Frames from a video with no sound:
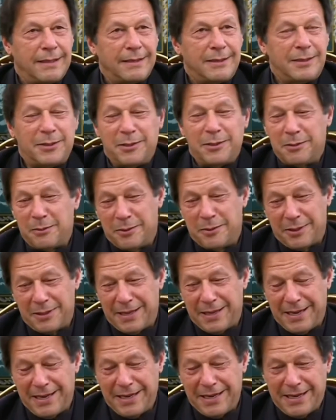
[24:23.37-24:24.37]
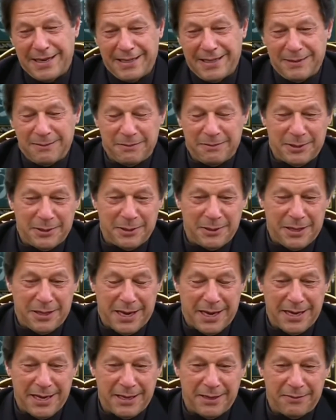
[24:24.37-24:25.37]
Do you know what?
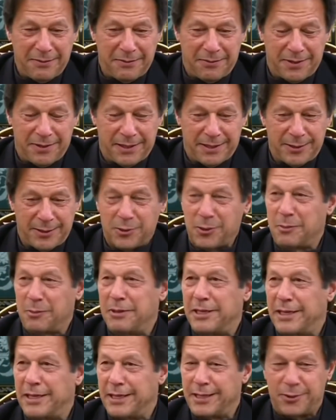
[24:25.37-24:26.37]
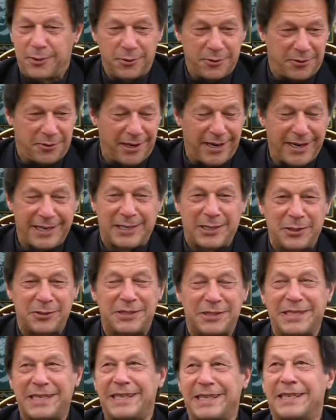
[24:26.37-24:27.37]
I have so many issues right now
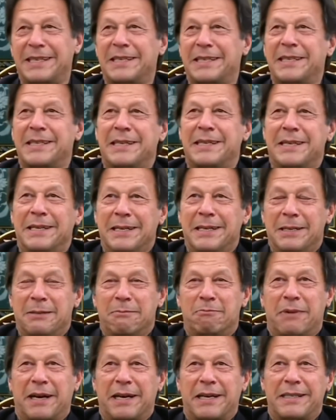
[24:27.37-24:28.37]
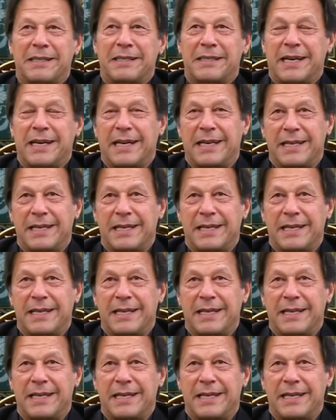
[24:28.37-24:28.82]
dealing in Pakistan.